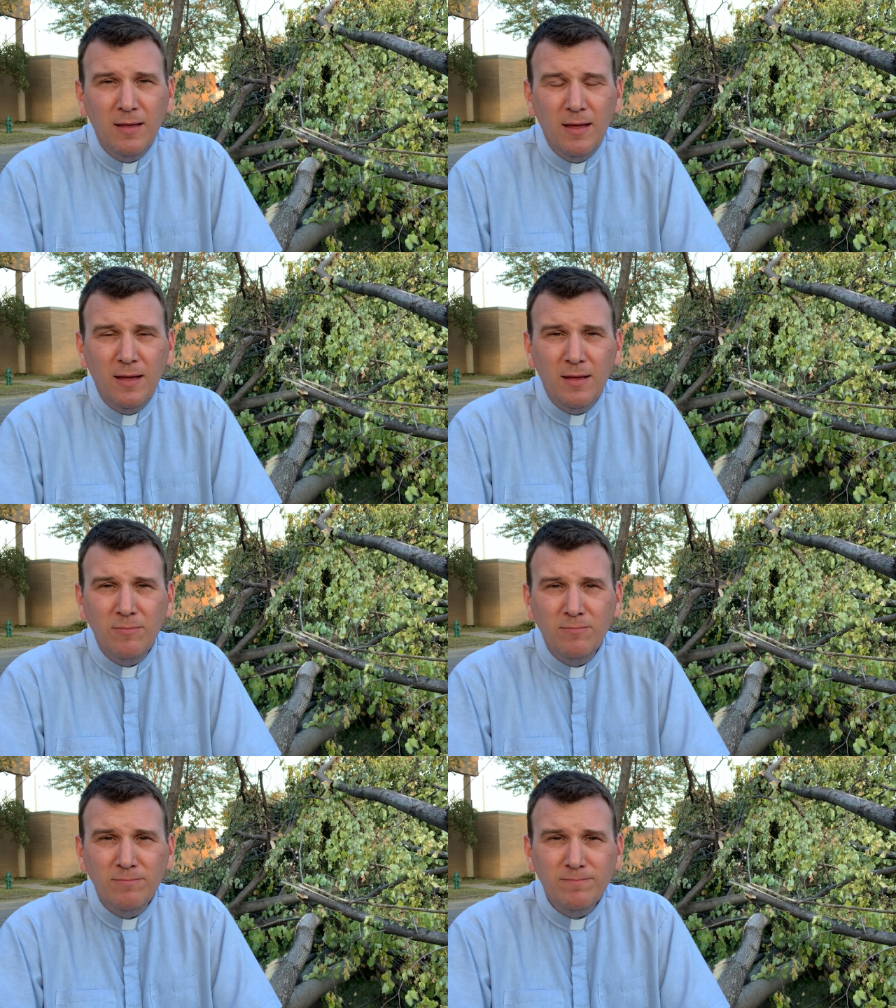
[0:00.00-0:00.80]

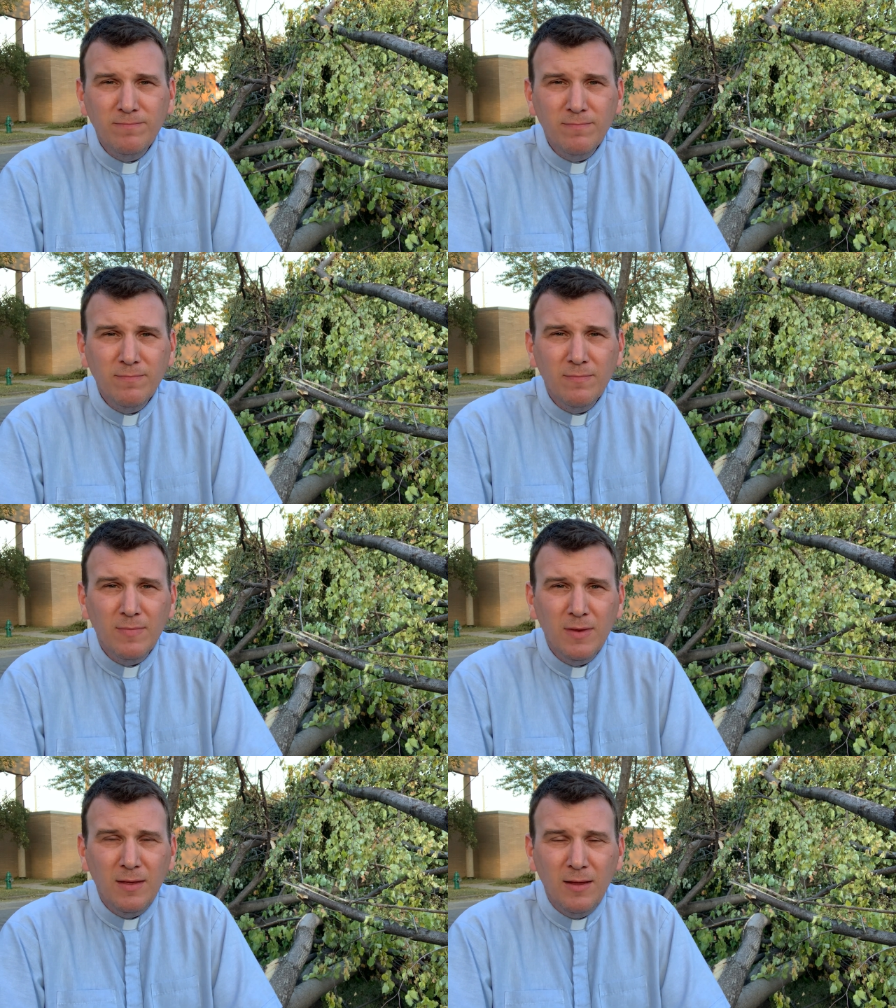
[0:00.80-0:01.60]
You
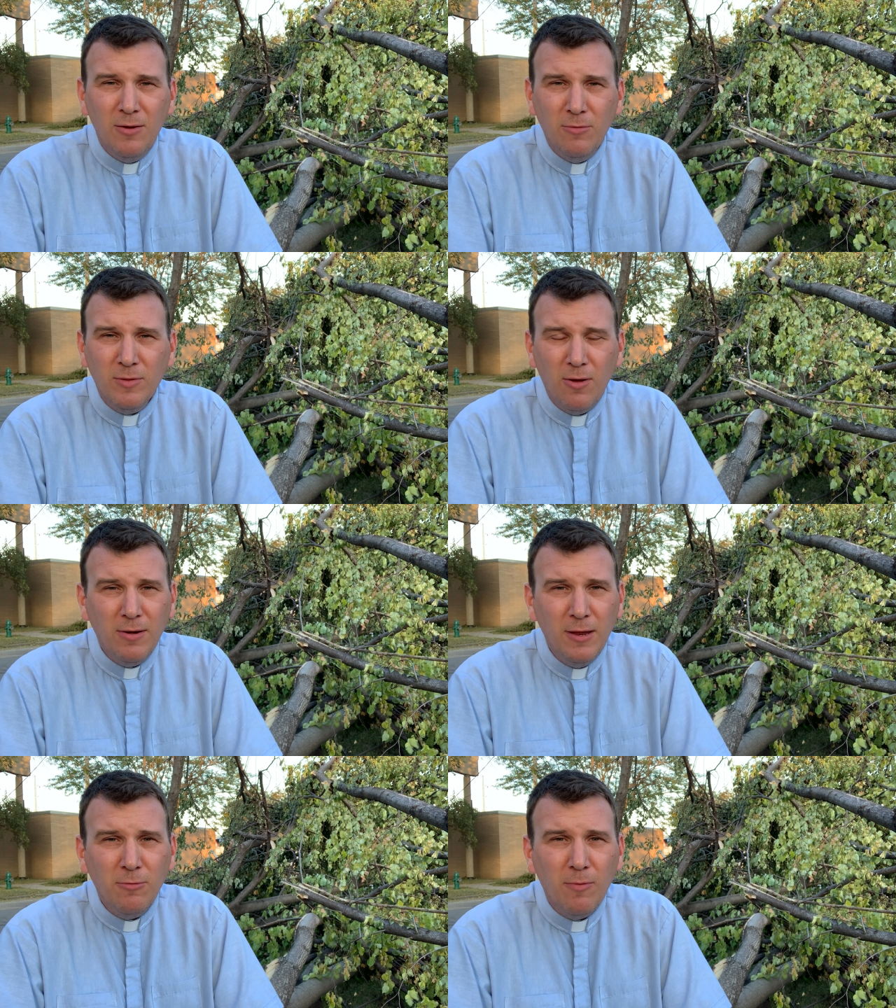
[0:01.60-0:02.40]
know,
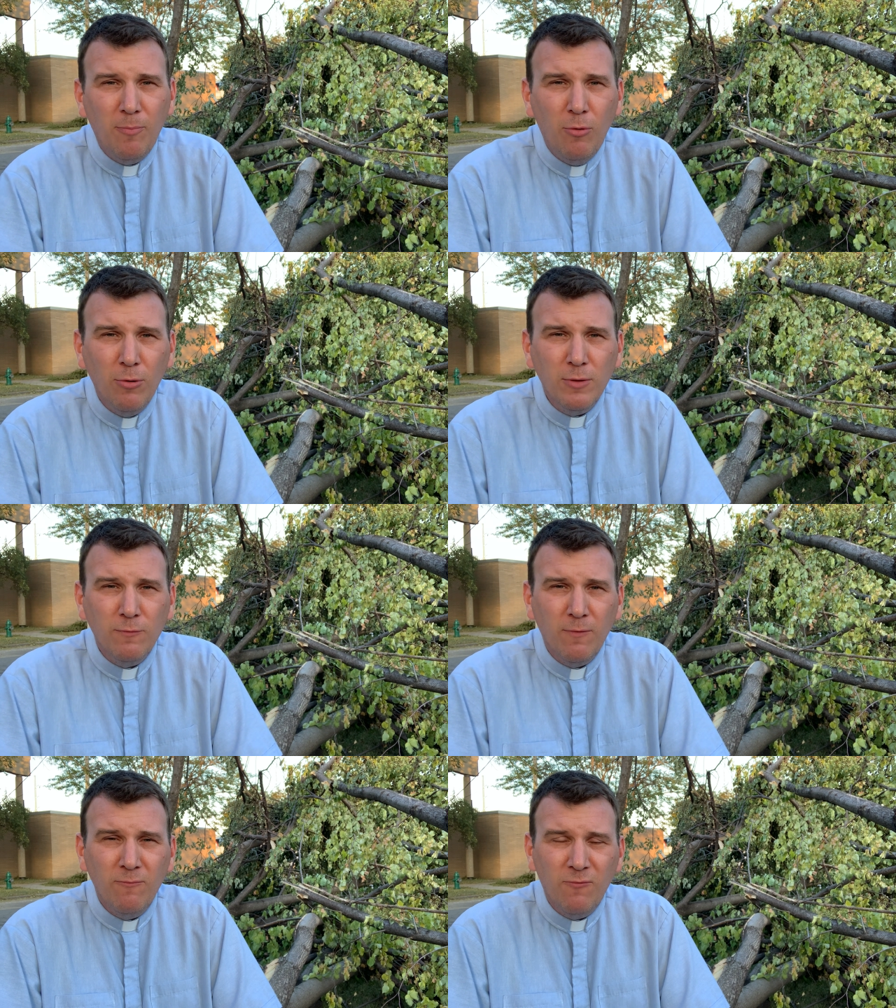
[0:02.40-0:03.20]
starting to hear reports
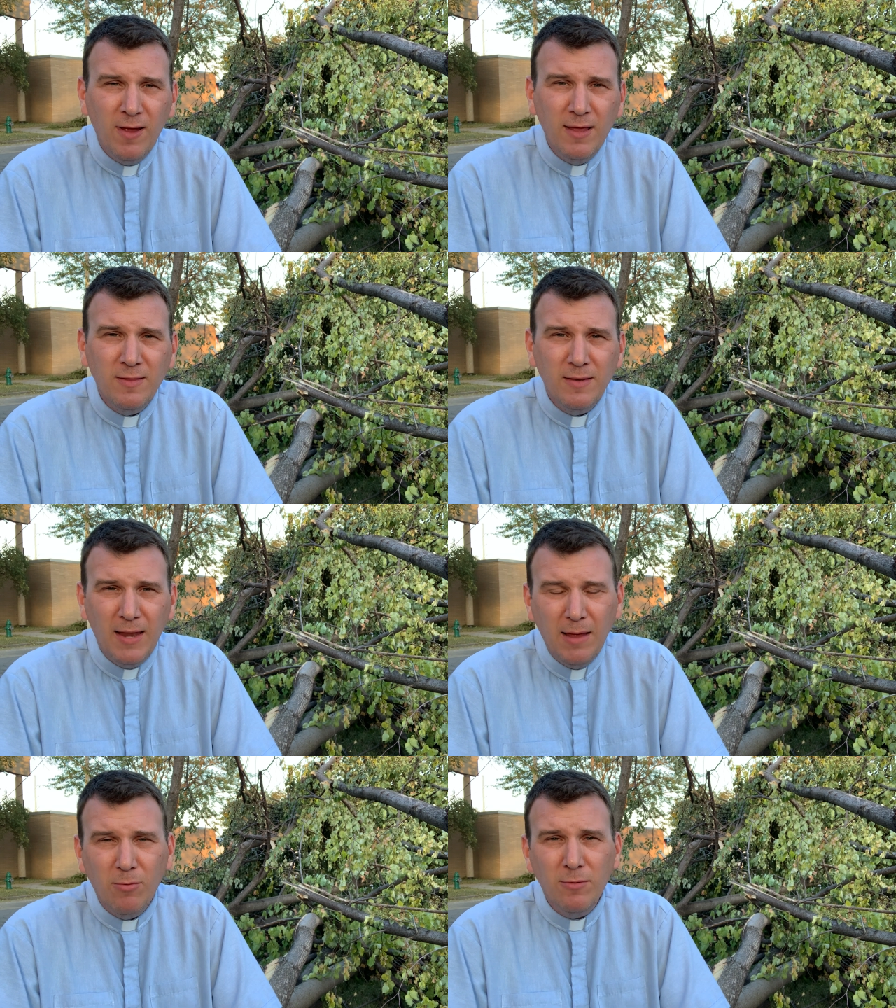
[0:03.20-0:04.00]
from friends and
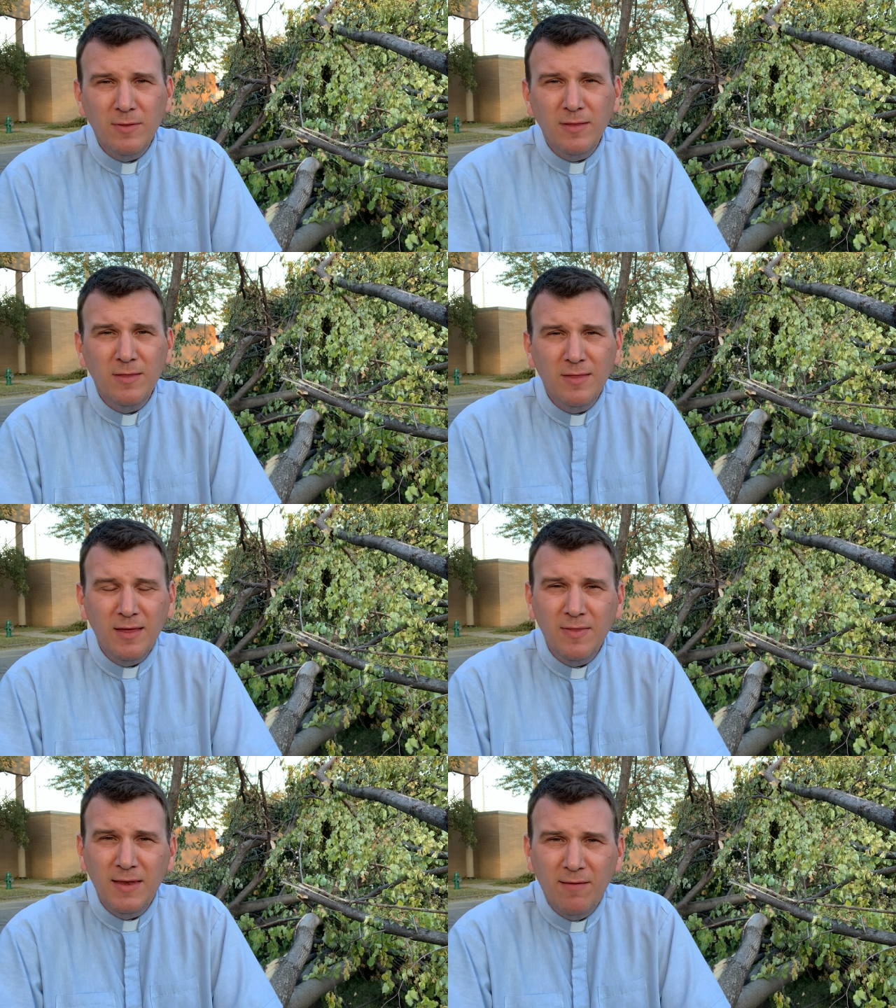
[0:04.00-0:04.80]
neighbors and
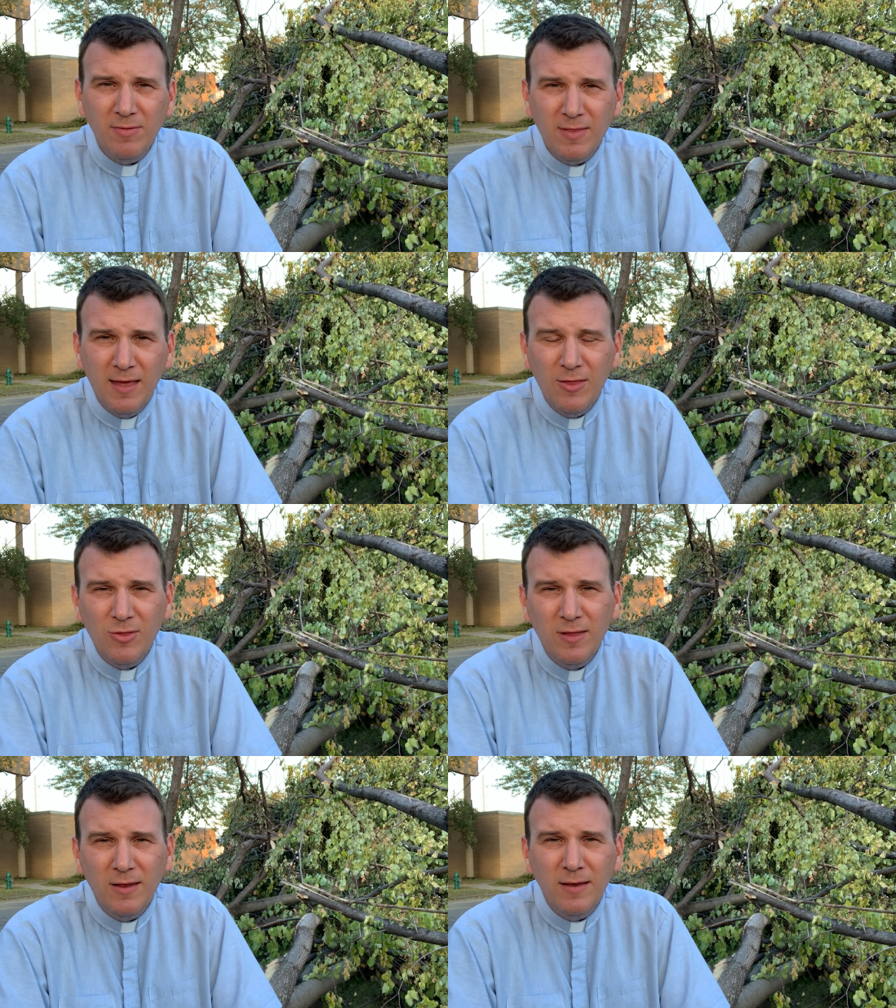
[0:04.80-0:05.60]
see the
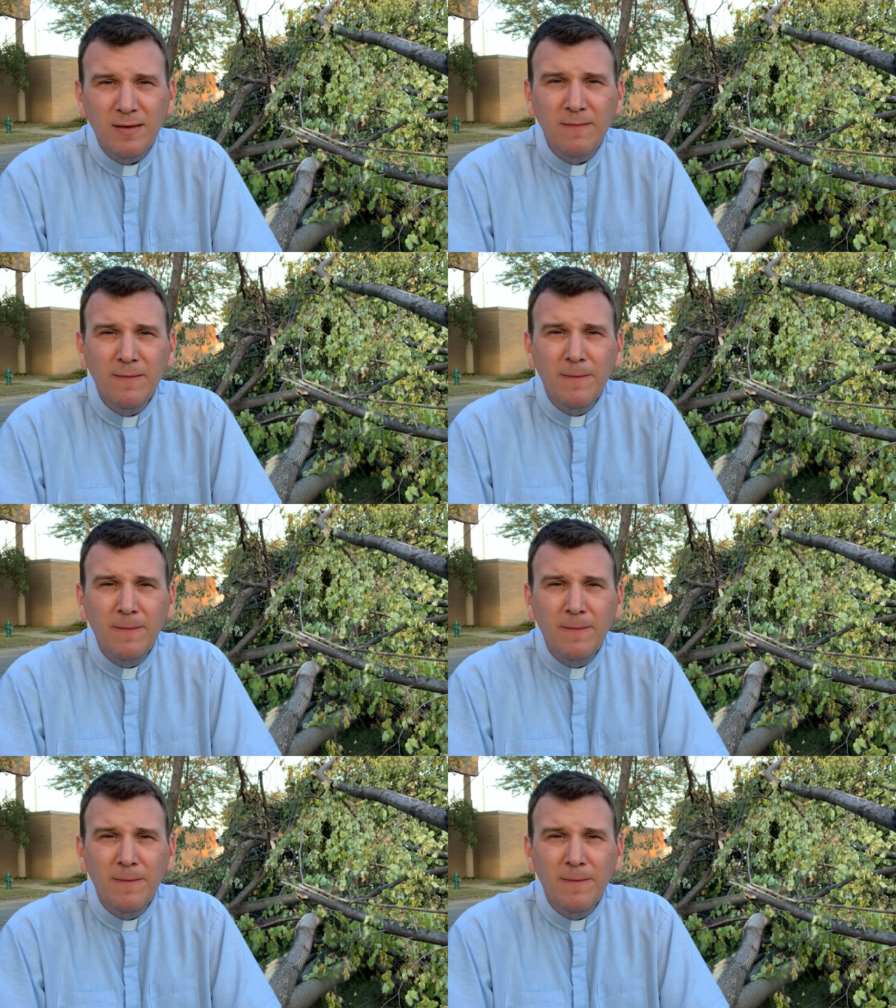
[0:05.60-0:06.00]
devastation, and